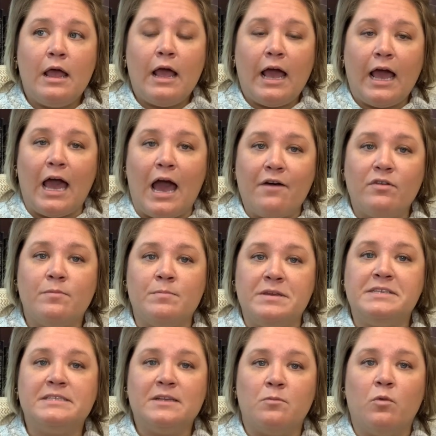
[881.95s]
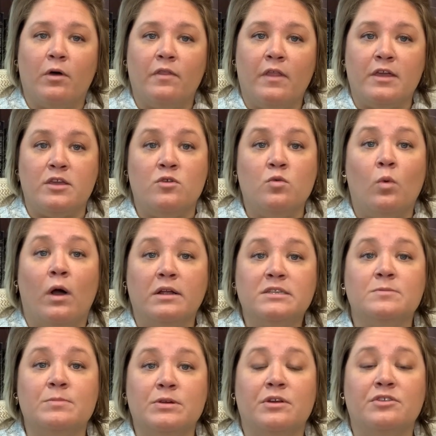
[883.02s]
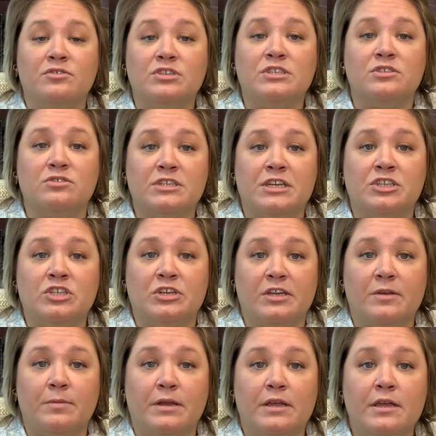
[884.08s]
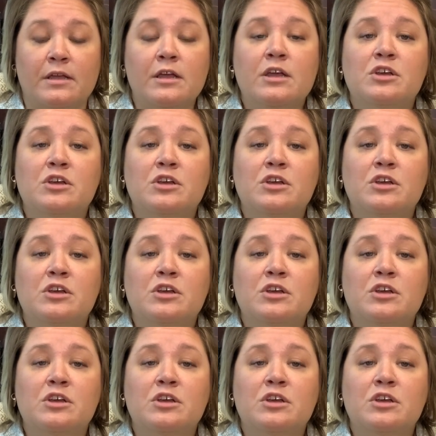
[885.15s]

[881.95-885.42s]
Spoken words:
have it be someone that you want to be on your dissertation committee.